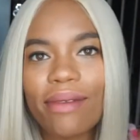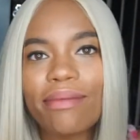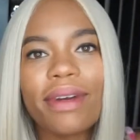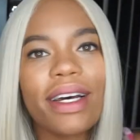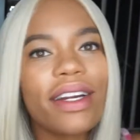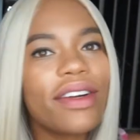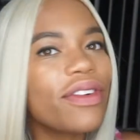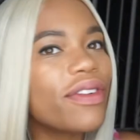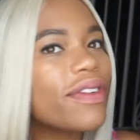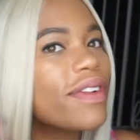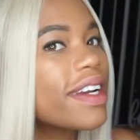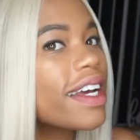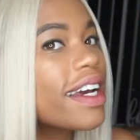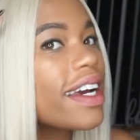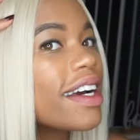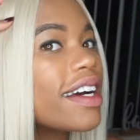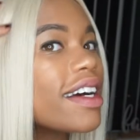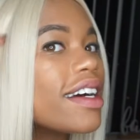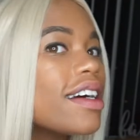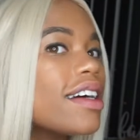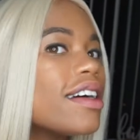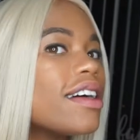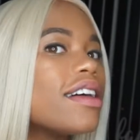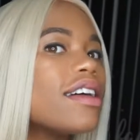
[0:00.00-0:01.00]
not doing
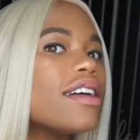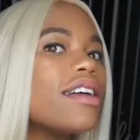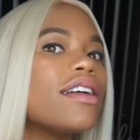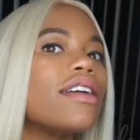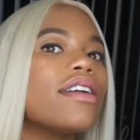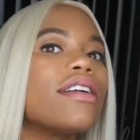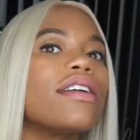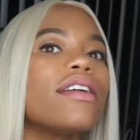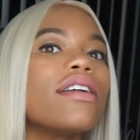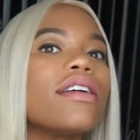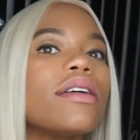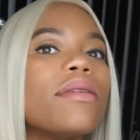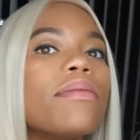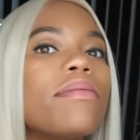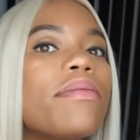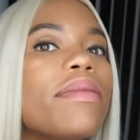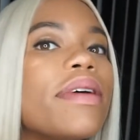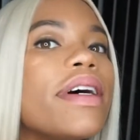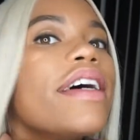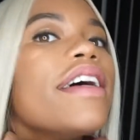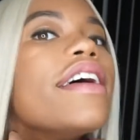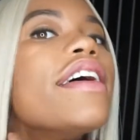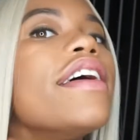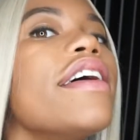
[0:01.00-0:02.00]
that.
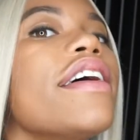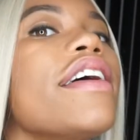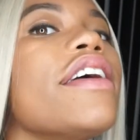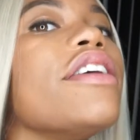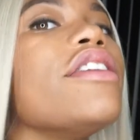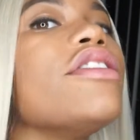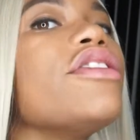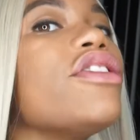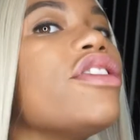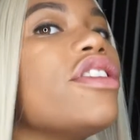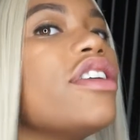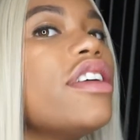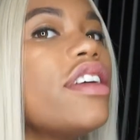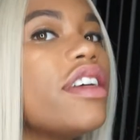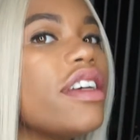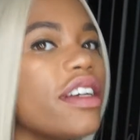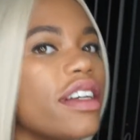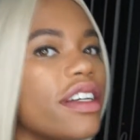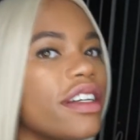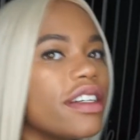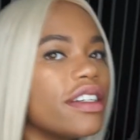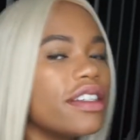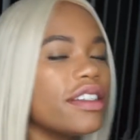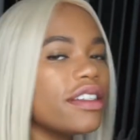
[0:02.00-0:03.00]
But here she
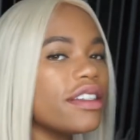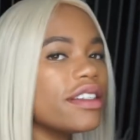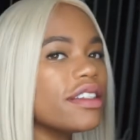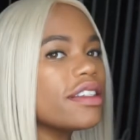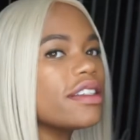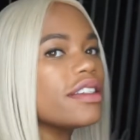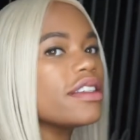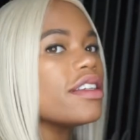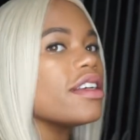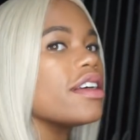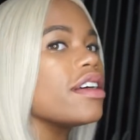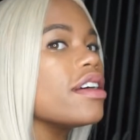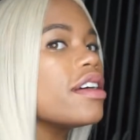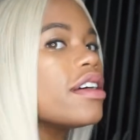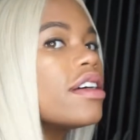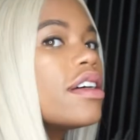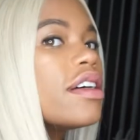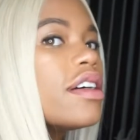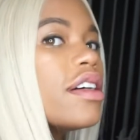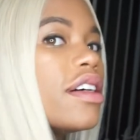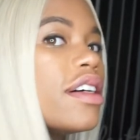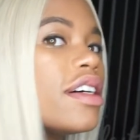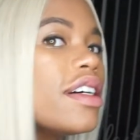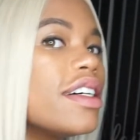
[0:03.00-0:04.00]
is.
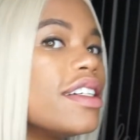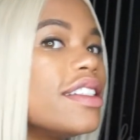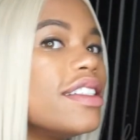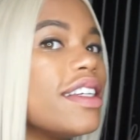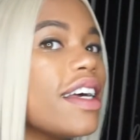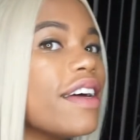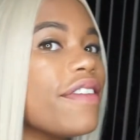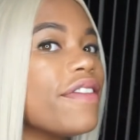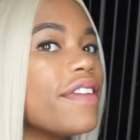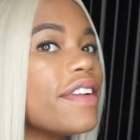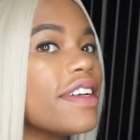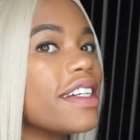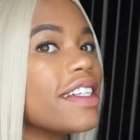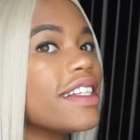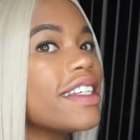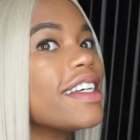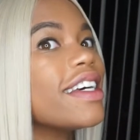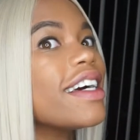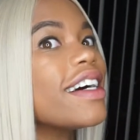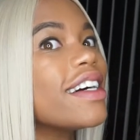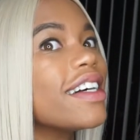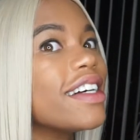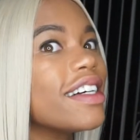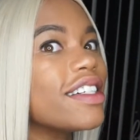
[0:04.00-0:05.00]
Definitely
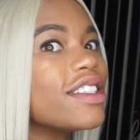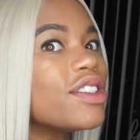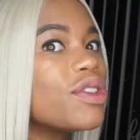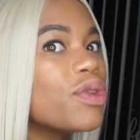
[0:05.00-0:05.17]
a good